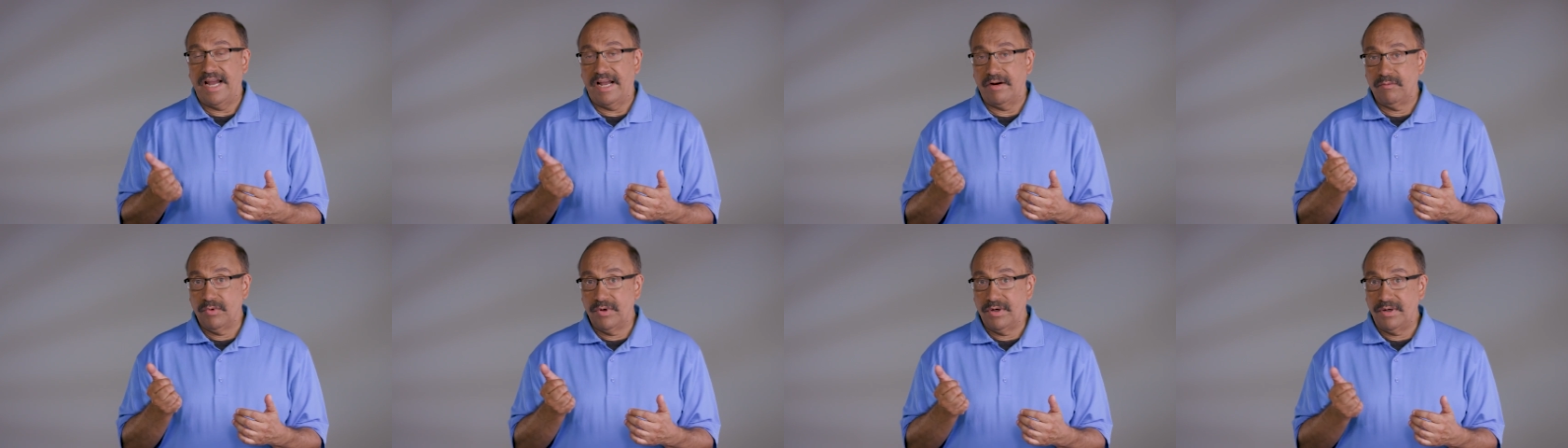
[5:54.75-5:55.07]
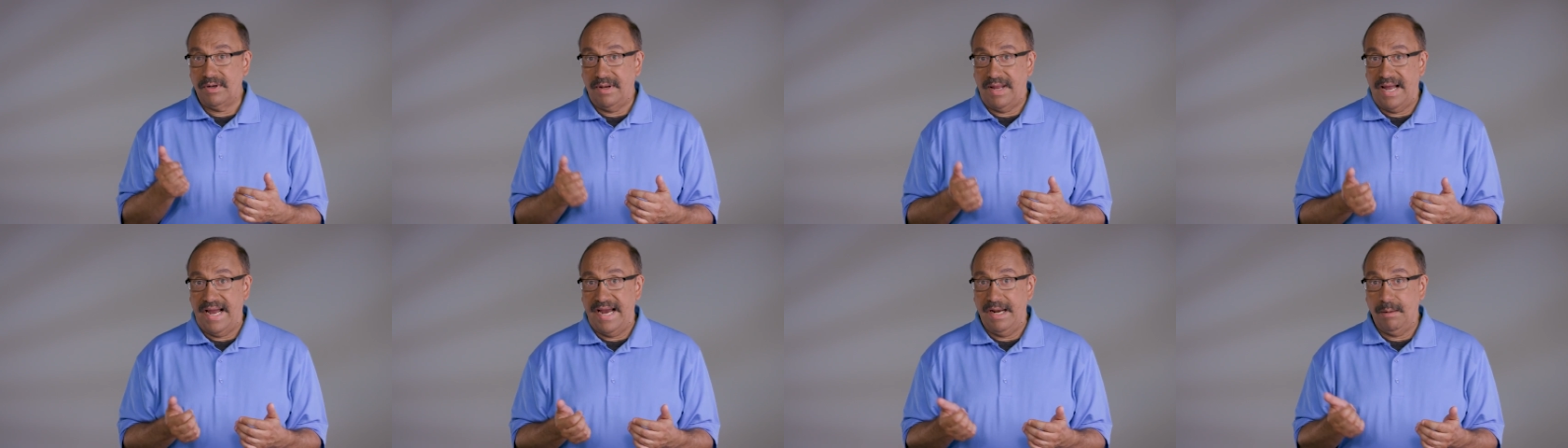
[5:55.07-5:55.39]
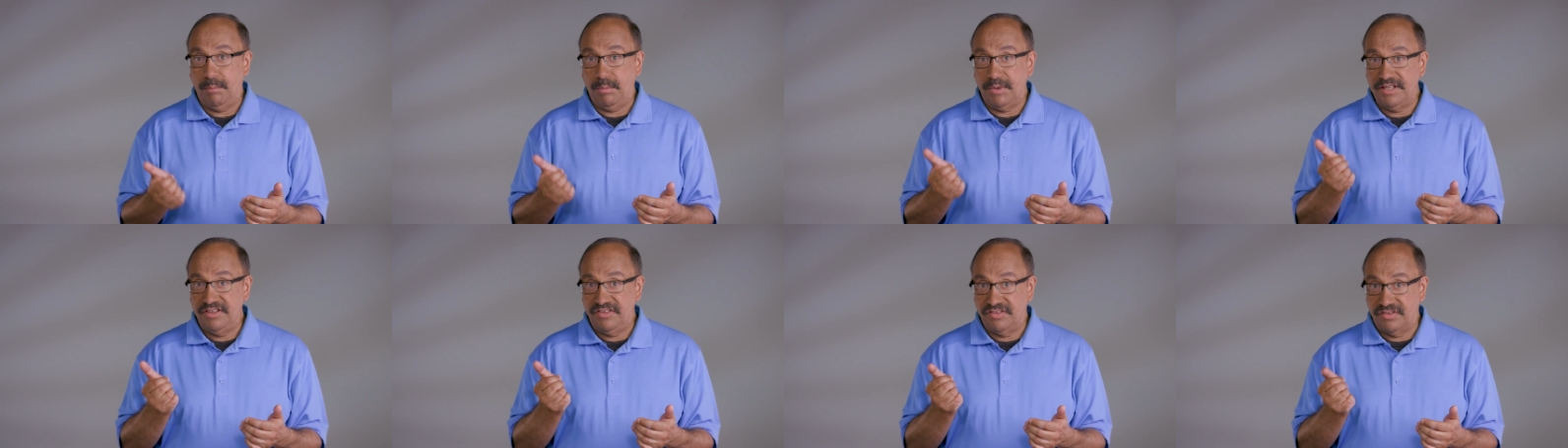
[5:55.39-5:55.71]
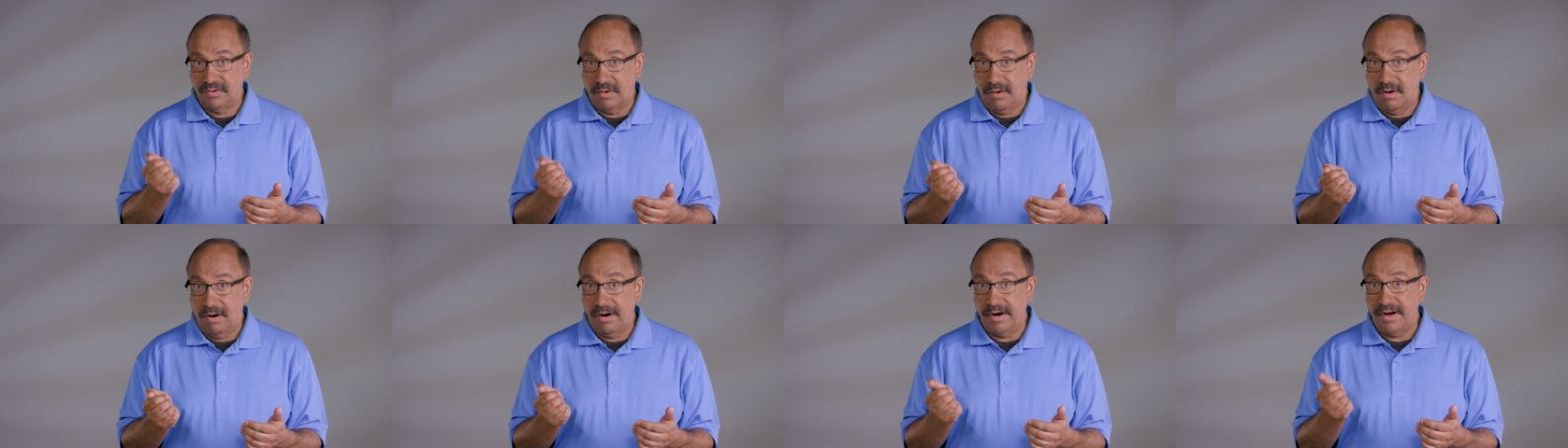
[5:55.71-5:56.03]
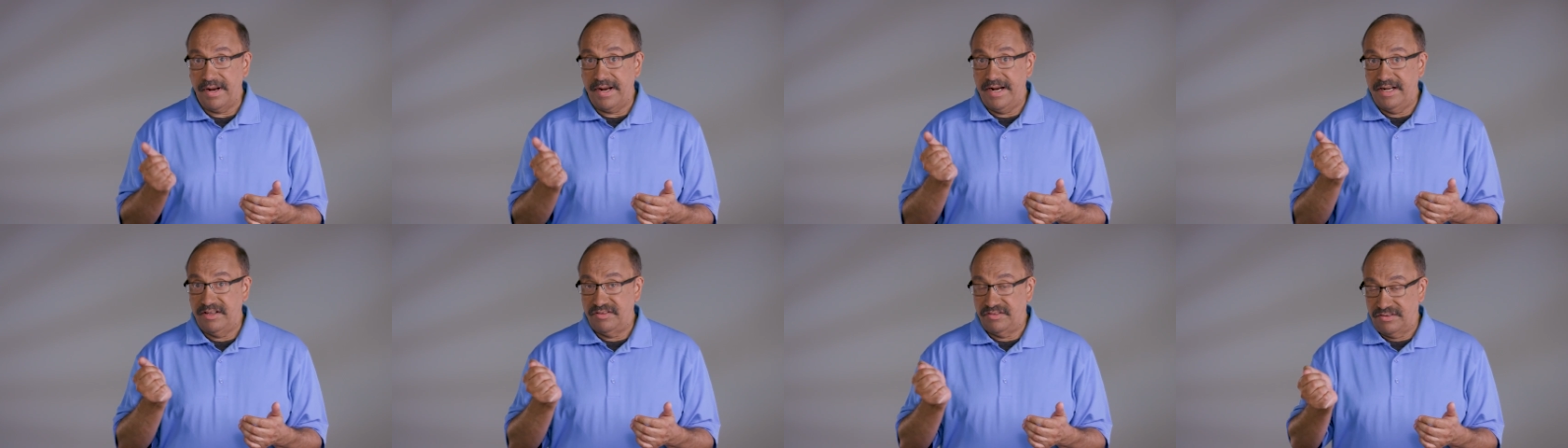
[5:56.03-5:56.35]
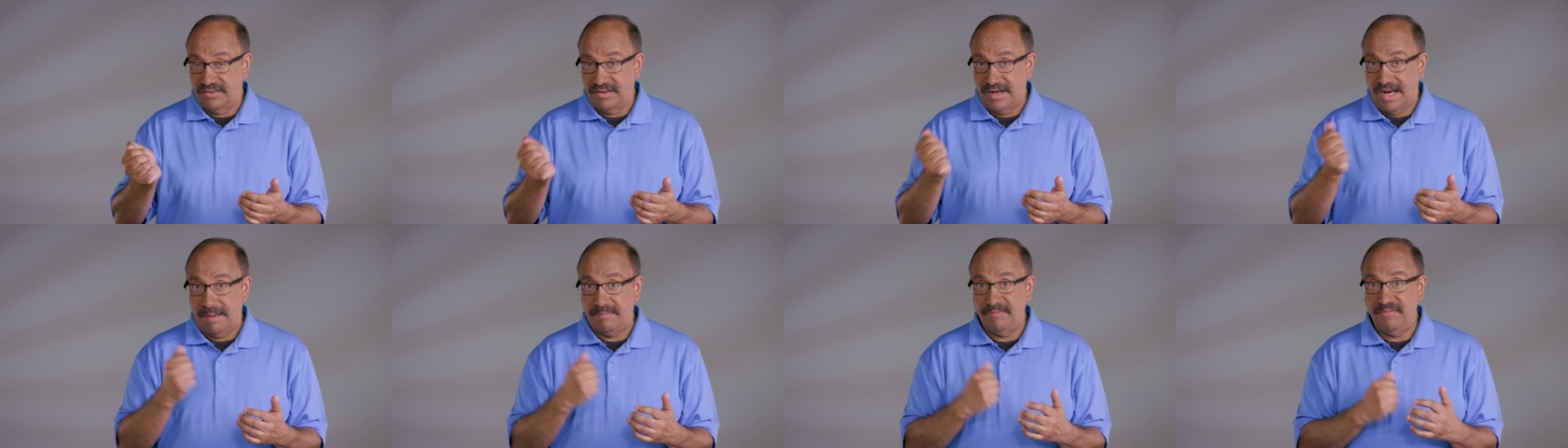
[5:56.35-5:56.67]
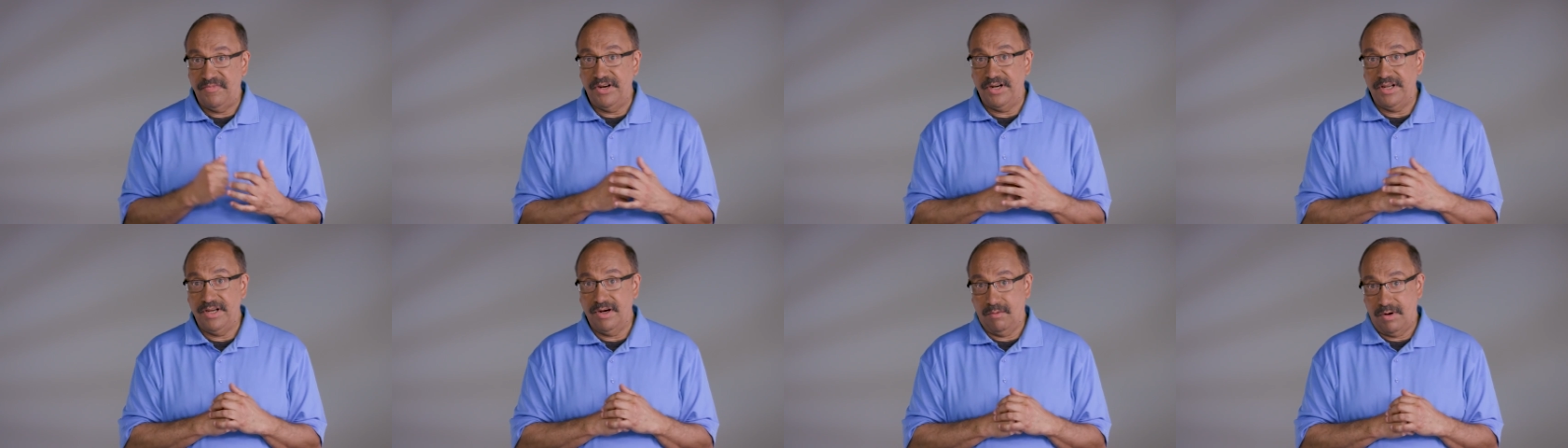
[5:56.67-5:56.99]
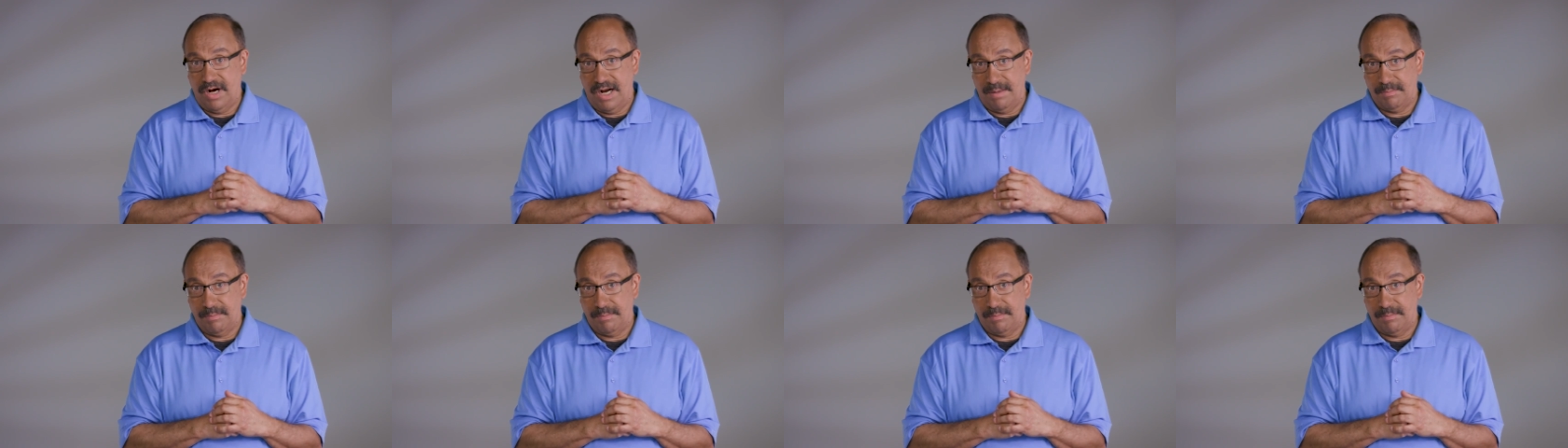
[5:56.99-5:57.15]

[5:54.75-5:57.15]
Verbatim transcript: and reliably start and stop video